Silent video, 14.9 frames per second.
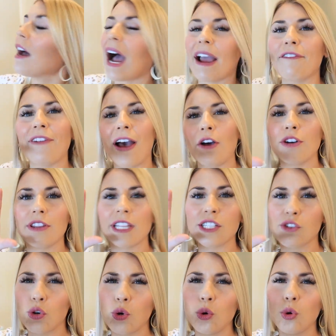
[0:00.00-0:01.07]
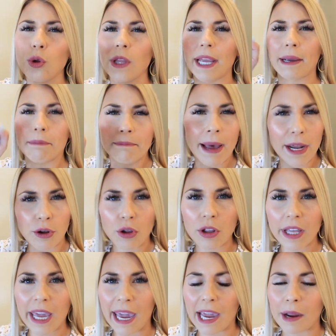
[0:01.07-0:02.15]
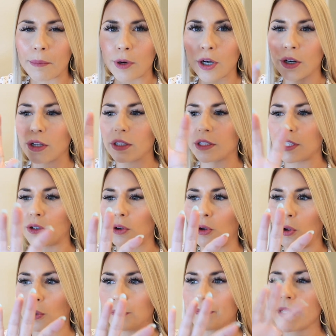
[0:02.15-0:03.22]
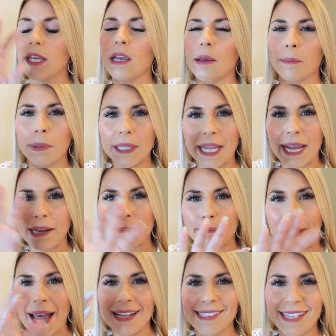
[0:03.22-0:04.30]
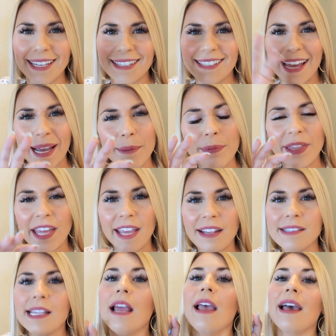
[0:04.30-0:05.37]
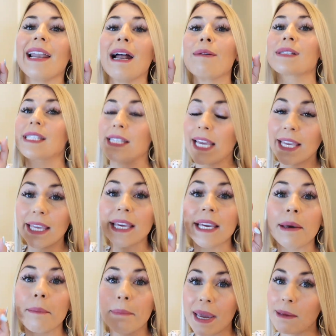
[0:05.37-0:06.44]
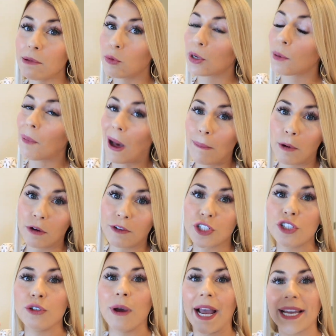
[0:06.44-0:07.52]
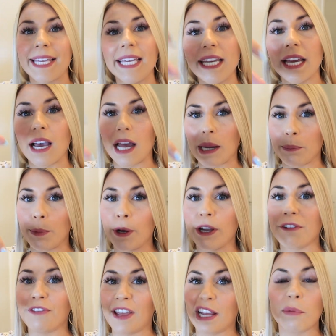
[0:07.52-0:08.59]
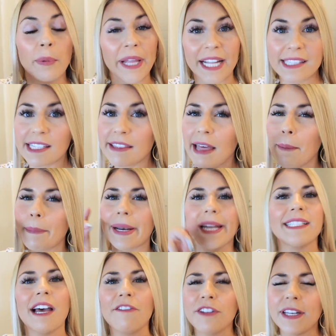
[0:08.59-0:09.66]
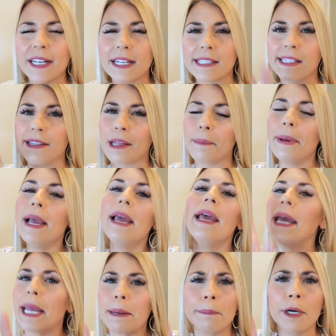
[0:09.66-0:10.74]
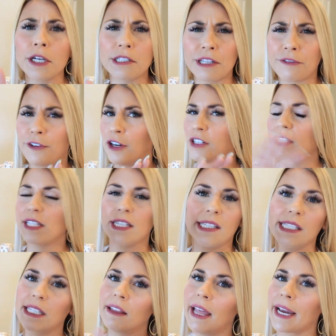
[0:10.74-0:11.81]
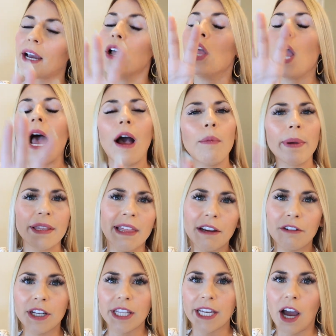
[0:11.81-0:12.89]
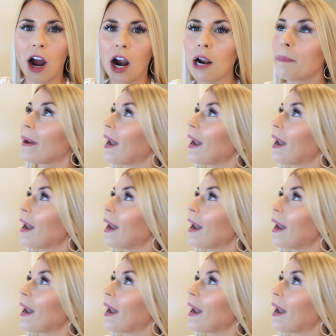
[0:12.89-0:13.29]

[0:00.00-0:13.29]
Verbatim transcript: I found these cool like metal hammered little plant basket type things, and I was thinking maybe we could pop over to IKEA and put fake plants in them, but I definitely need to see them in person first to see like how big they really are.